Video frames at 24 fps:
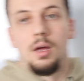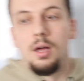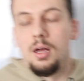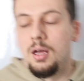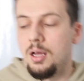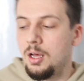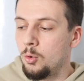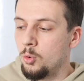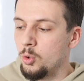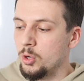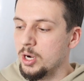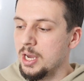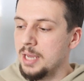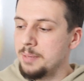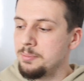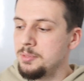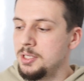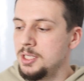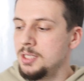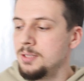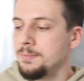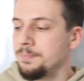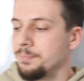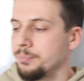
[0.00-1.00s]
what I
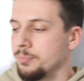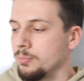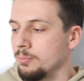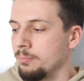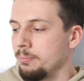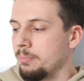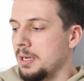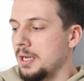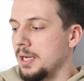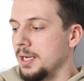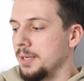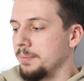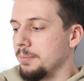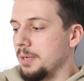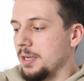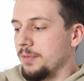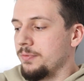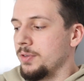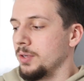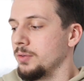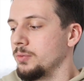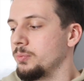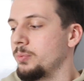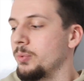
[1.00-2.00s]
mean by my
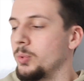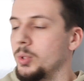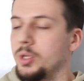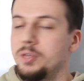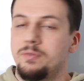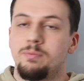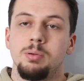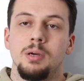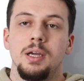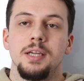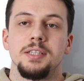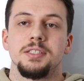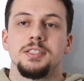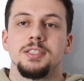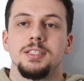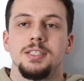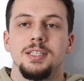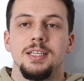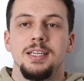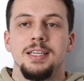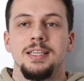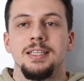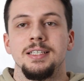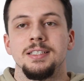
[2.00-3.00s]
favorite way of
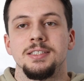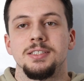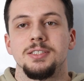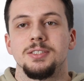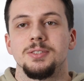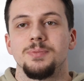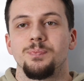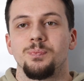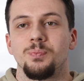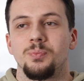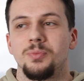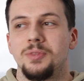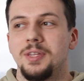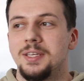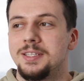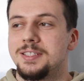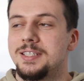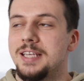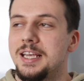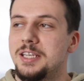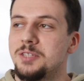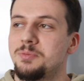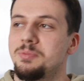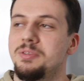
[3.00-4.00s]
pricing is
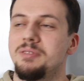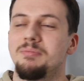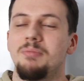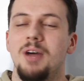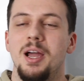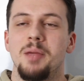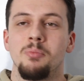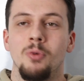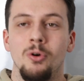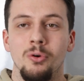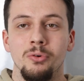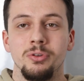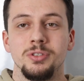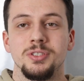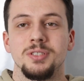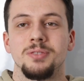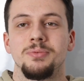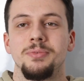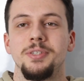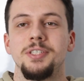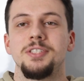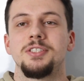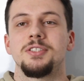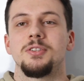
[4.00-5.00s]
this has been my
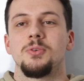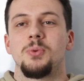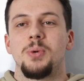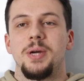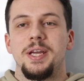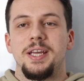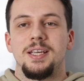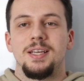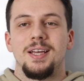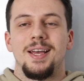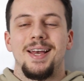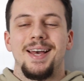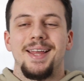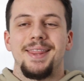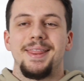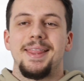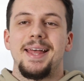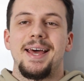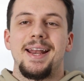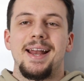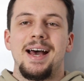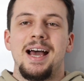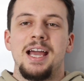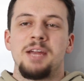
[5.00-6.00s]
most recent way
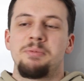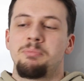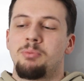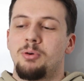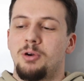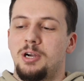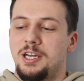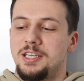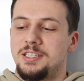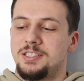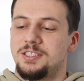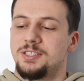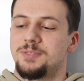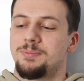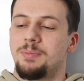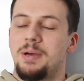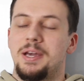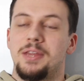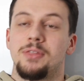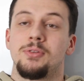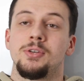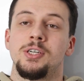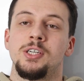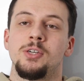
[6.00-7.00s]
that I price
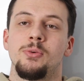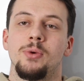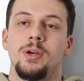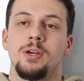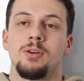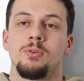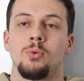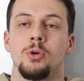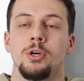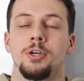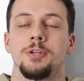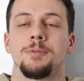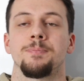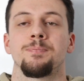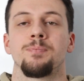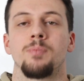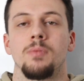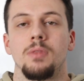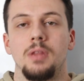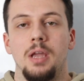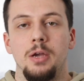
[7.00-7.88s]
my 3D rendering work.